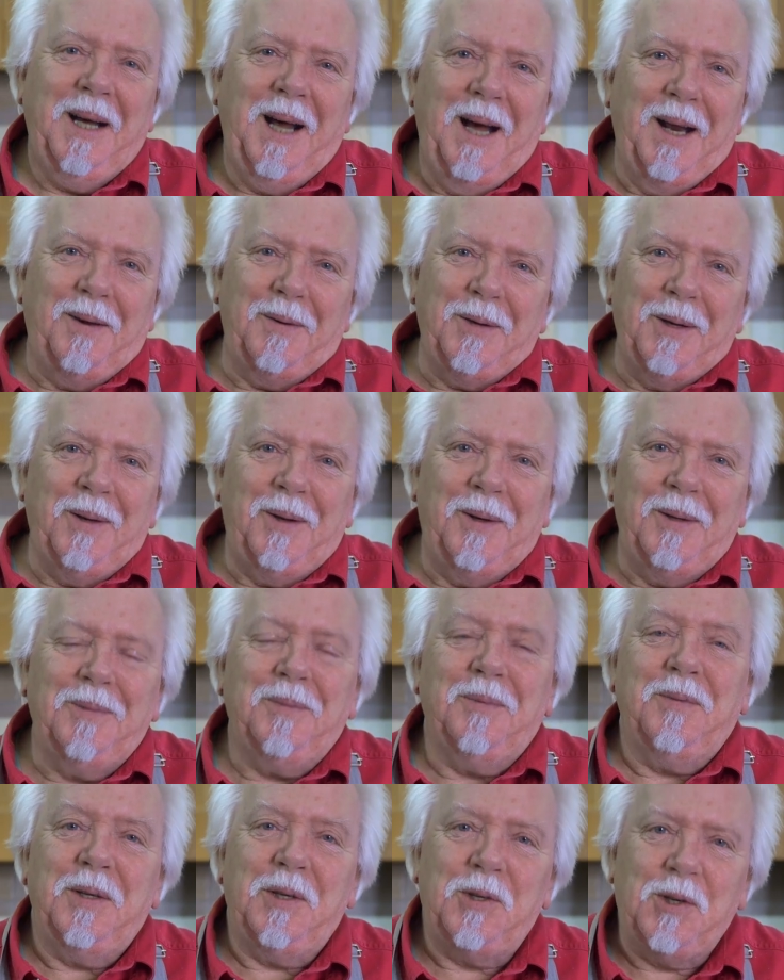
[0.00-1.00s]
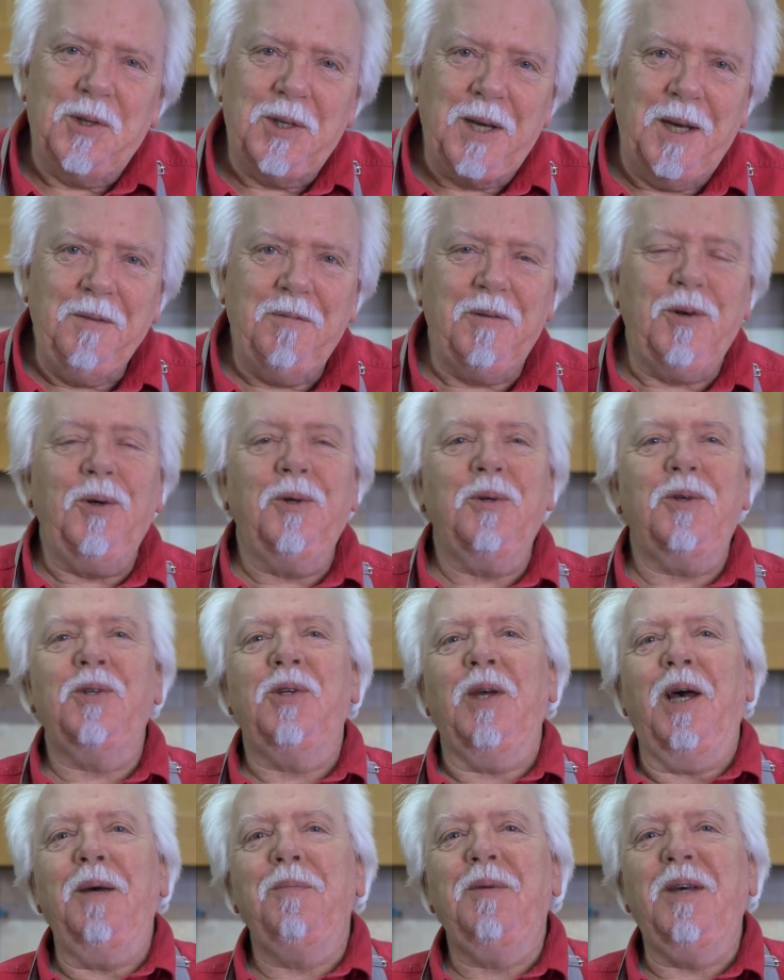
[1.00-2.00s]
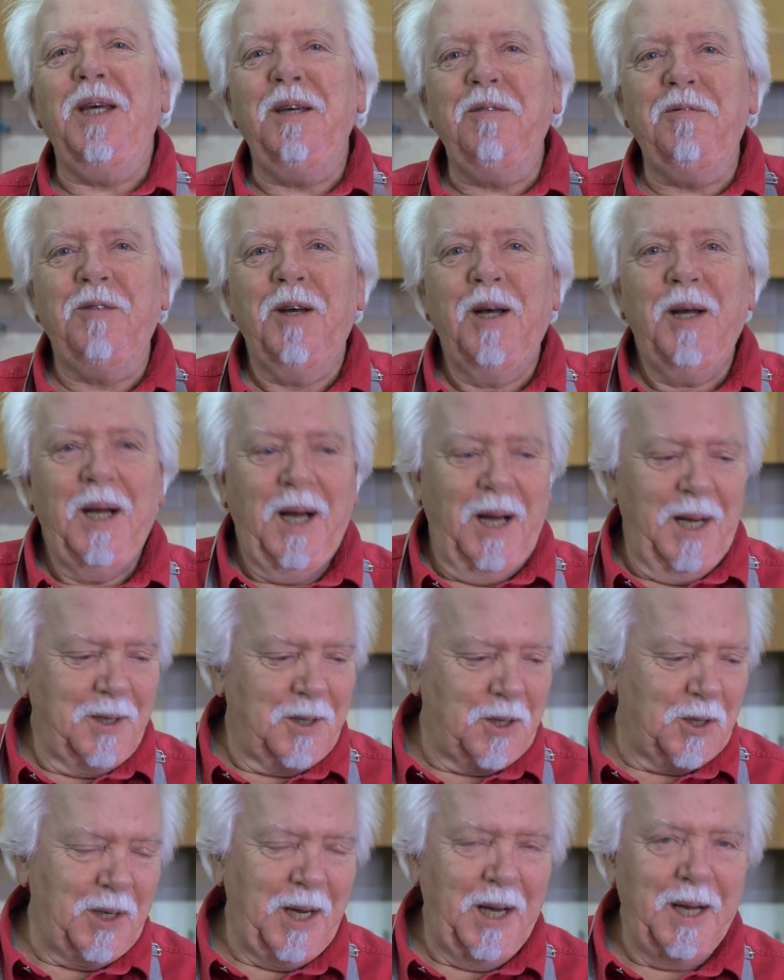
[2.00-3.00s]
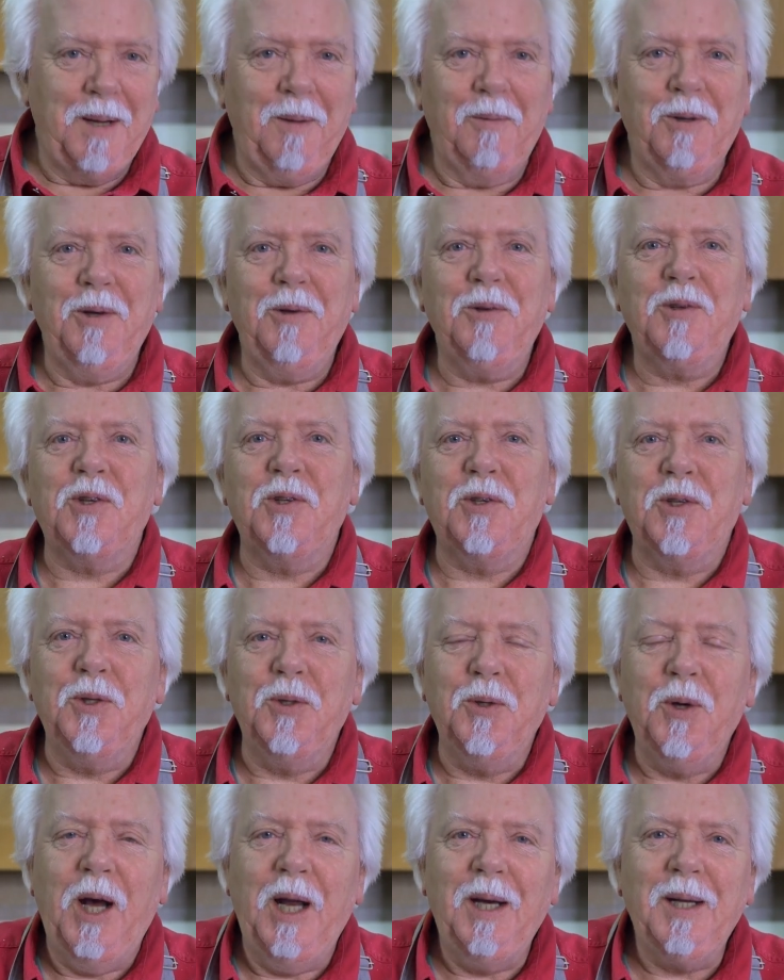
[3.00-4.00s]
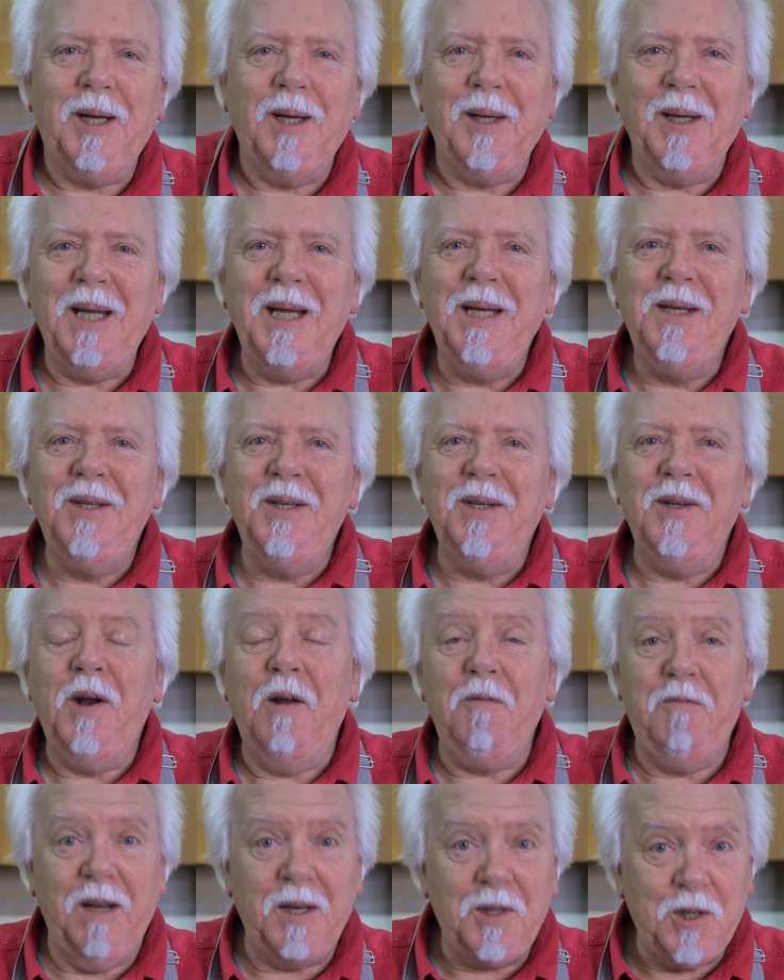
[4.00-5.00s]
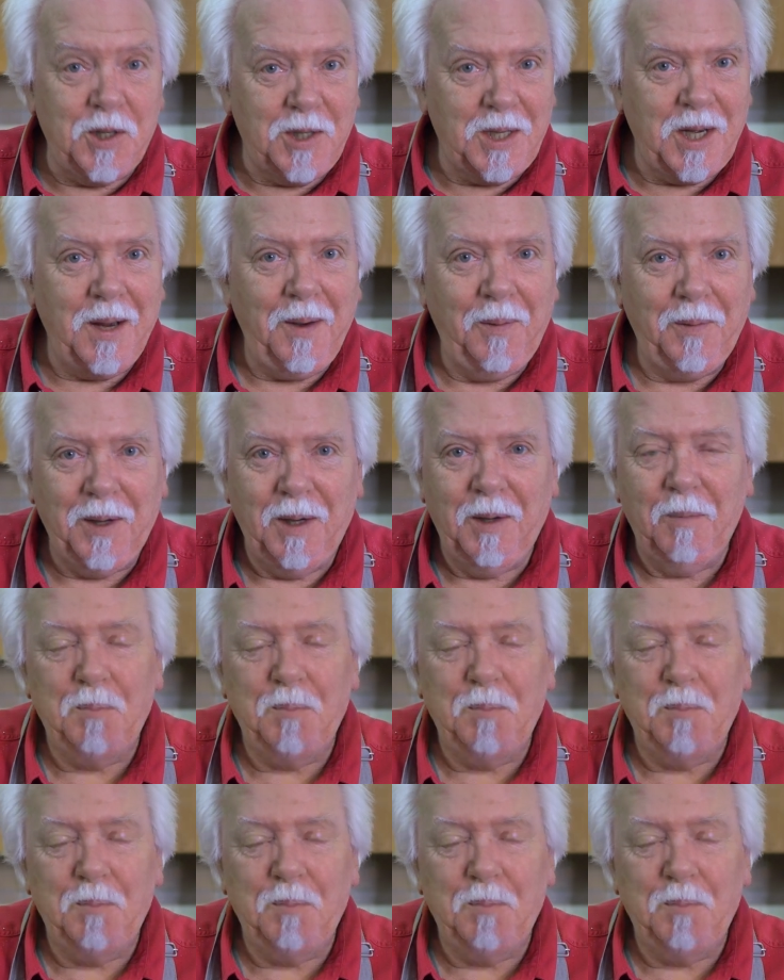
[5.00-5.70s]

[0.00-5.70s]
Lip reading: Hello you lot, this is KeefCooks, I'm Keef, and today I'm going to do a little Indian vegetarian,